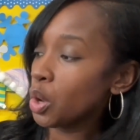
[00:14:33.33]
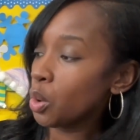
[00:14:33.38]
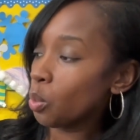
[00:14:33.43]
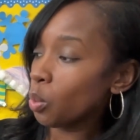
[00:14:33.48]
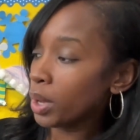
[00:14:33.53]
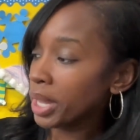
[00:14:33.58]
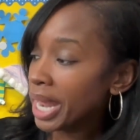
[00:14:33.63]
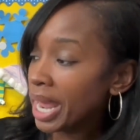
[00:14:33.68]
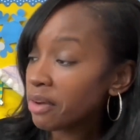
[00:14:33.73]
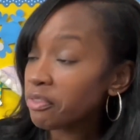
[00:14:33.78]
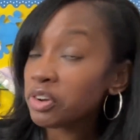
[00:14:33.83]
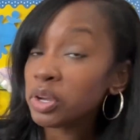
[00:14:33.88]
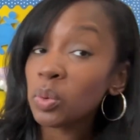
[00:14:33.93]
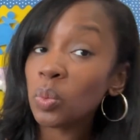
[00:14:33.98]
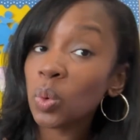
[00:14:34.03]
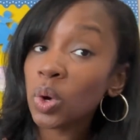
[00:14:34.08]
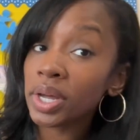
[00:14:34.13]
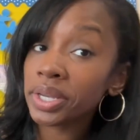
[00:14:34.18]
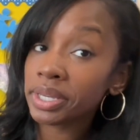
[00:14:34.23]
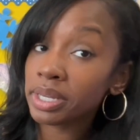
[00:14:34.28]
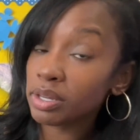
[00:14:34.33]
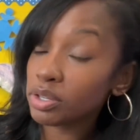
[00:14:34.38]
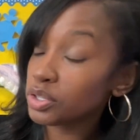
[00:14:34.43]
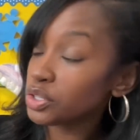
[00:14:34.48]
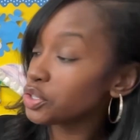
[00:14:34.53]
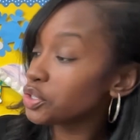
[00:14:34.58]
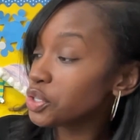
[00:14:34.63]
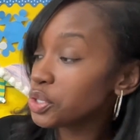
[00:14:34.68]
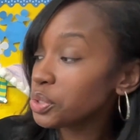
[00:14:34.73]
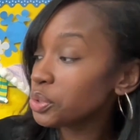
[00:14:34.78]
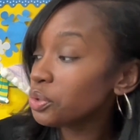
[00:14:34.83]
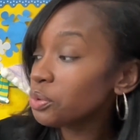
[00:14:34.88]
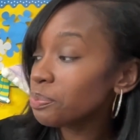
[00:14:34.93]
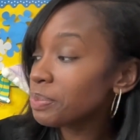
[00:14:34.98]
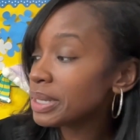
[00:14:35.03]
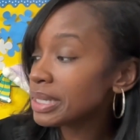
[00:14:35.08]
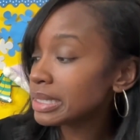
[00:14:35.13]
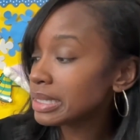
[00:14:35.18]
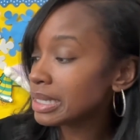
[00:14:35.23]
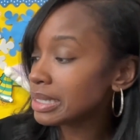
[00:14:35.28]
when everyone is too
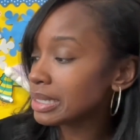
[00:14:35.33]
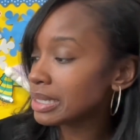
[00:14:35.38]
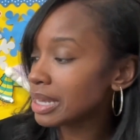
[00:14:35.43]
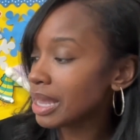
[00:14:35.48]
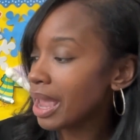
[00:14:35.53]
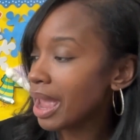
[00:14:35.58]
busy to